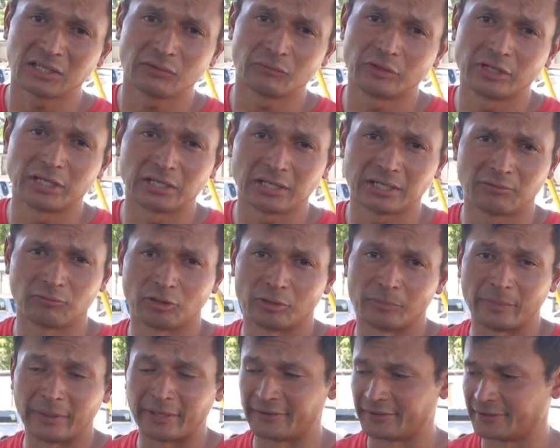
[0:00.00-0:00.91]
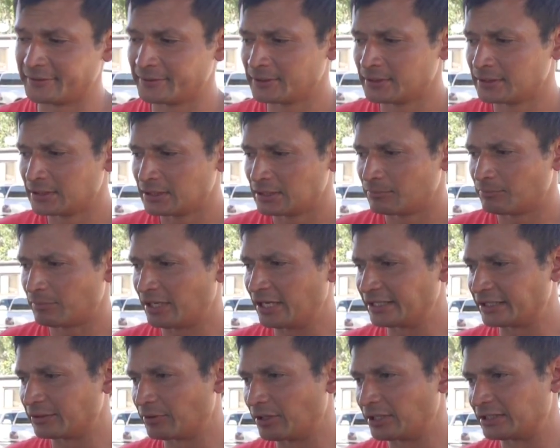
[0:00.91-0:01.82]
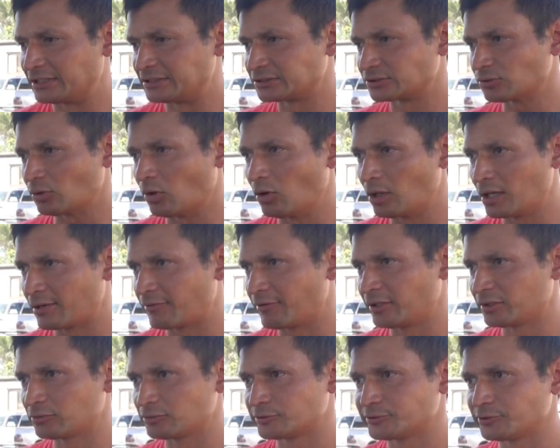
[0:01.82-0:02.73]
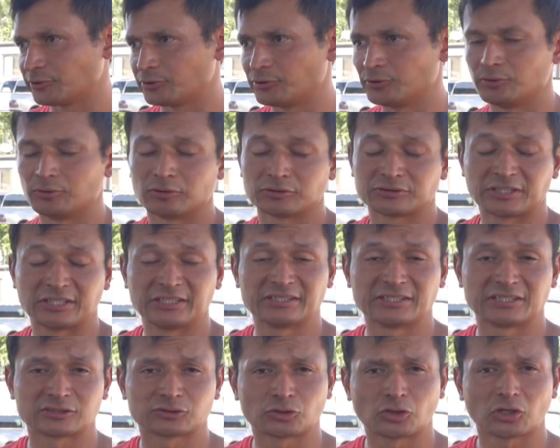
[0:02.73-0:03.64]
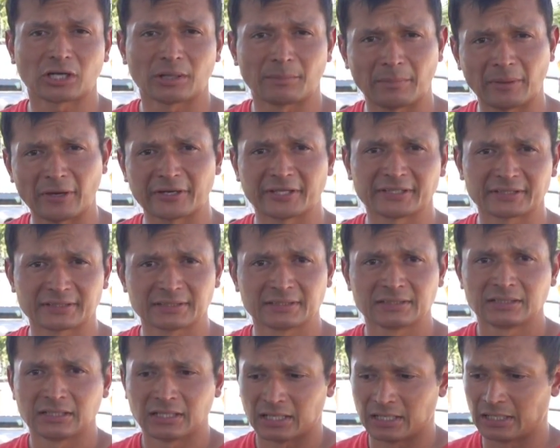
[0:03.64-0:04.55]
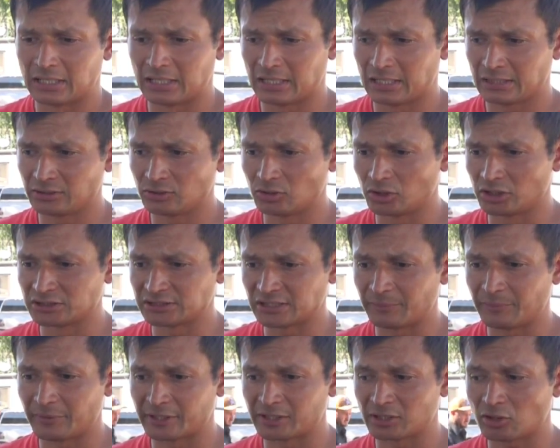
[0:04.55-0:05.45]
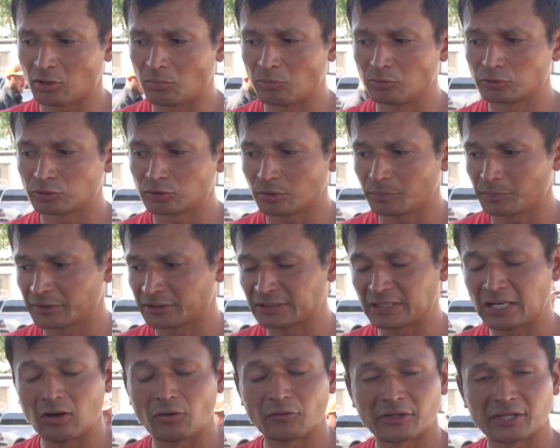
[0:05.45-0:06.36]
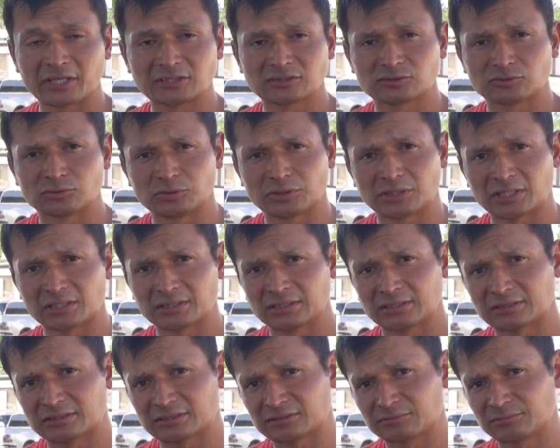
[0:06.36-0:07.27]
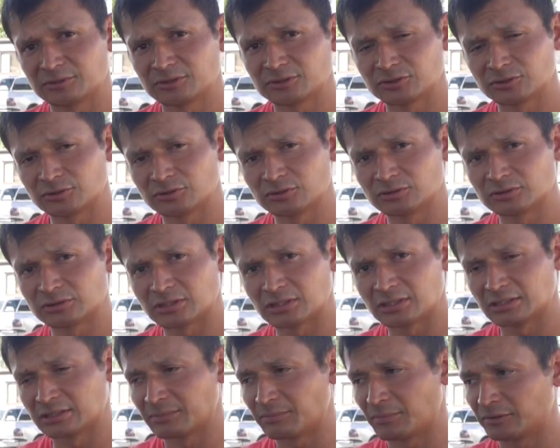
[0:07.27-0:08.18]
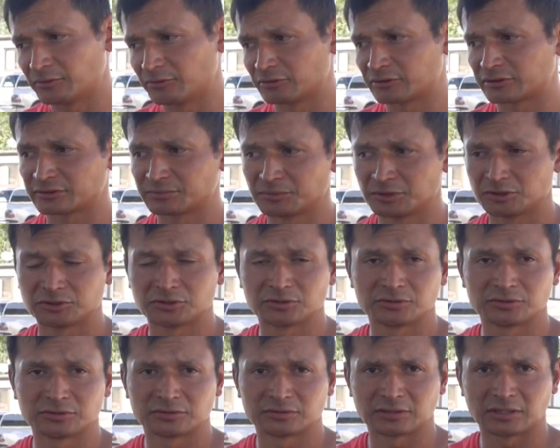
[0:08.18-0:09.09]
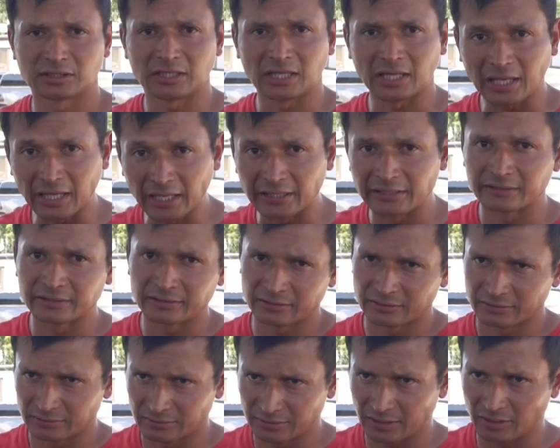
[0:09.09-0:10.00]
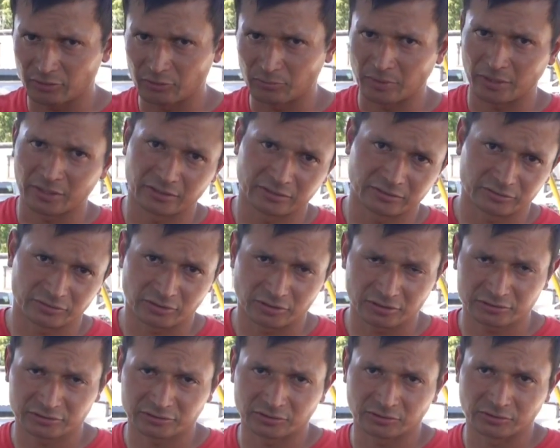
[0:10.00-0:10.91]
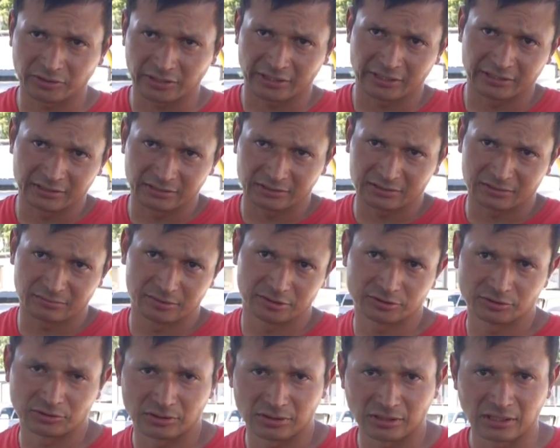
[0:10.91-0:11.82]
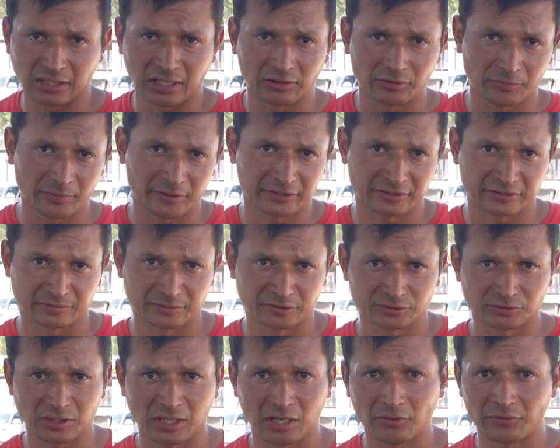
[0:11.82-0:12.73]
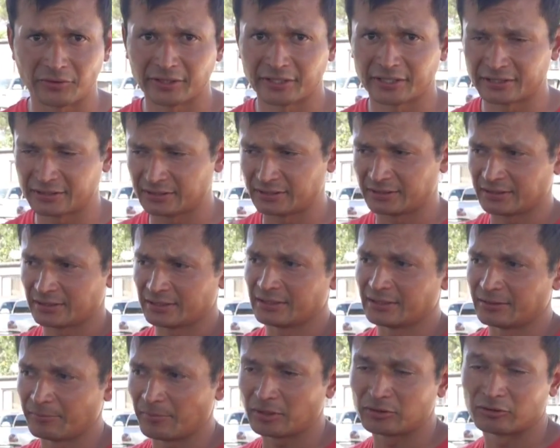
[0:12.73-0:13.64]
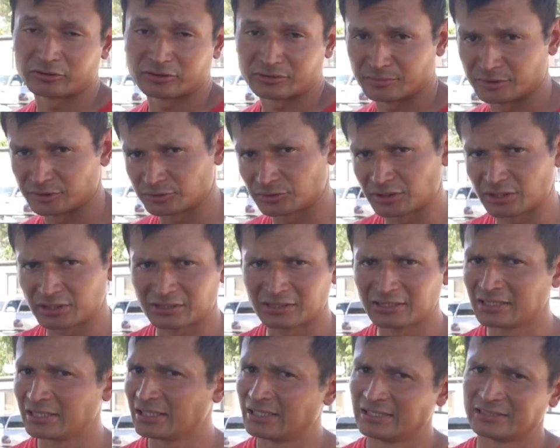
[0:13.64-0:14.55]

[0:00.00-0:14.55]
it will it will vary but anyway this is all i'm going to show you just a little talk about it I know it's a very common topic nowadays to get the transmissions, uh, the manual transmissions in the automatic truck. So getting the transmission, automatic transmission out and getting the manual transmission in